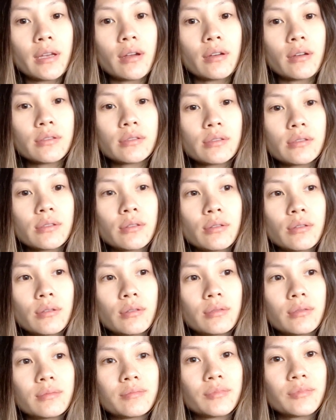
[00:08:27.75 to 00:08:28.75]
And
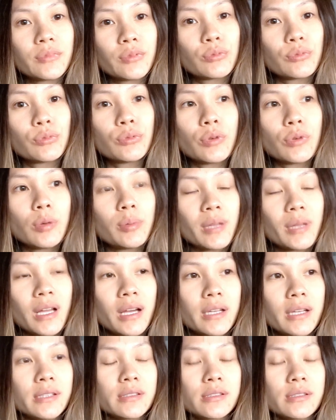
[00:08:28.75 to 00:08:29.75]
also the rule
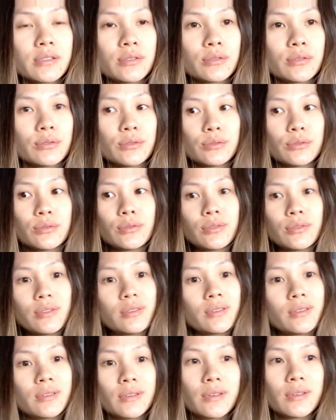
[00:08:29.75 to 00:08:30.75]
applies to
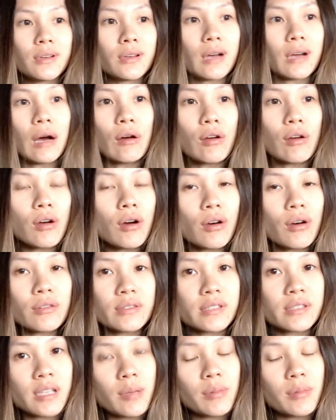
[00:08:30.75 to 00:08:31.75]
alcohol,
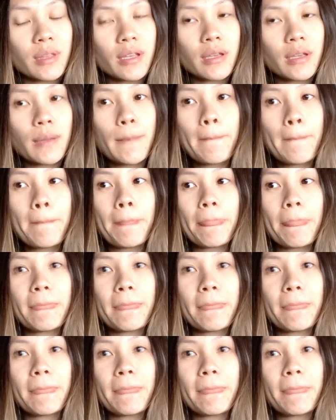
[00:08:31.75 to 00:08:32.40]
the same thing,